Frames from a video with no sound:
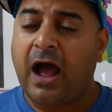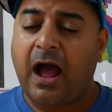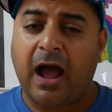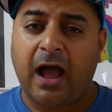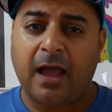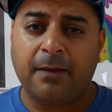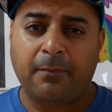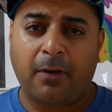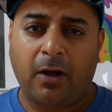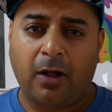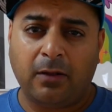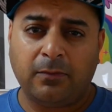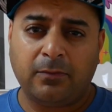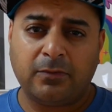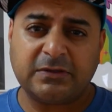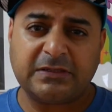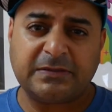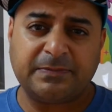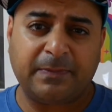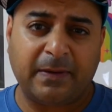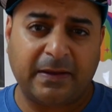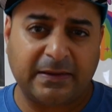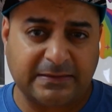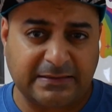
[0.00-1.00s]
I'm
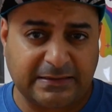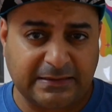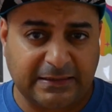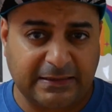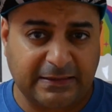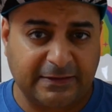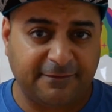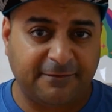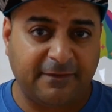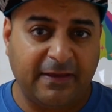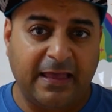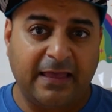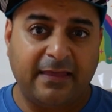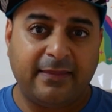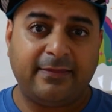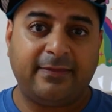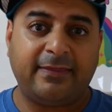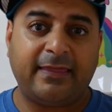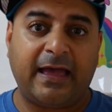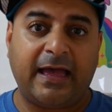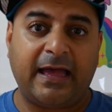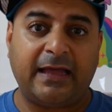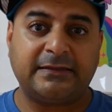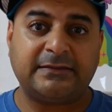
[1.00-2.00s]
almost positive
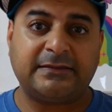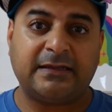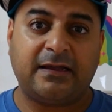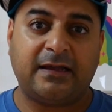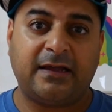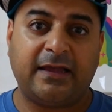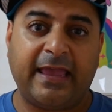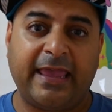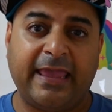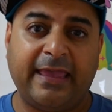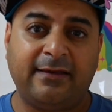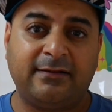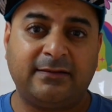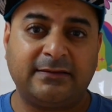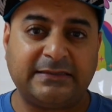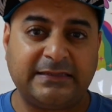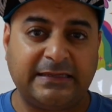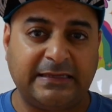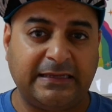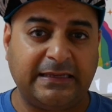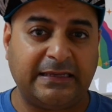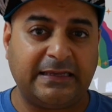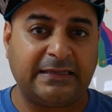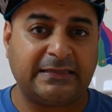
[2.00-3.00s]
that
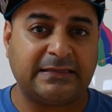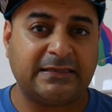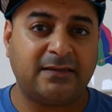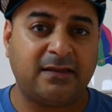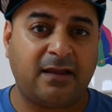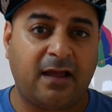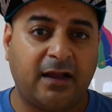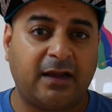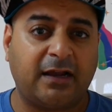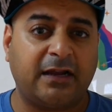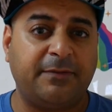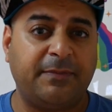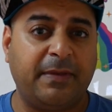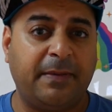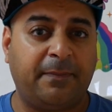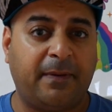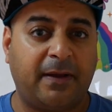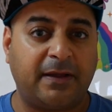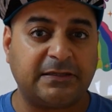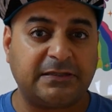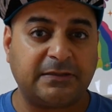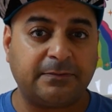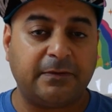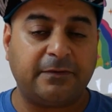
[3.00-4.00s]
ALT is not going to be
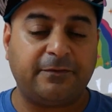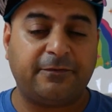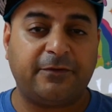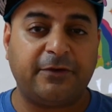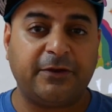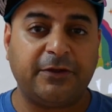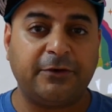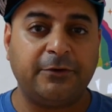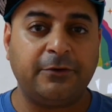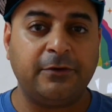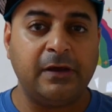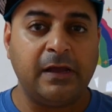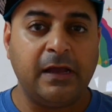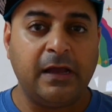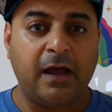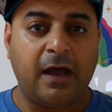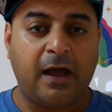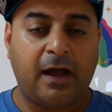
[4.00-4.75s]
possible for you.